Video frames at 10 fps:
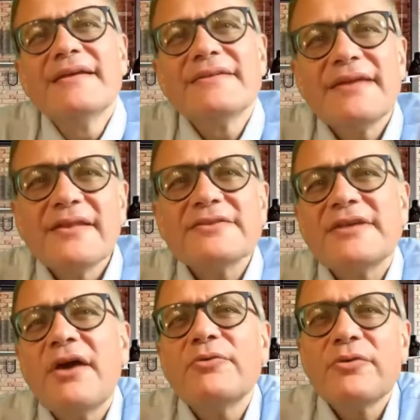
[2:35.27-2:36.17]
tell us
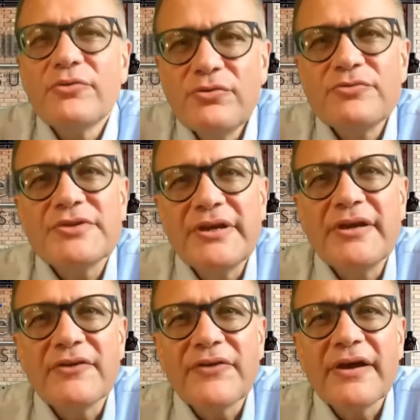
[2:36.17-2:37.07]
how you're using
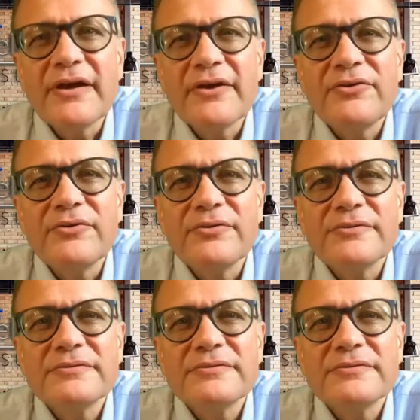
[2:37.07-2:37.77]
EFI IQ.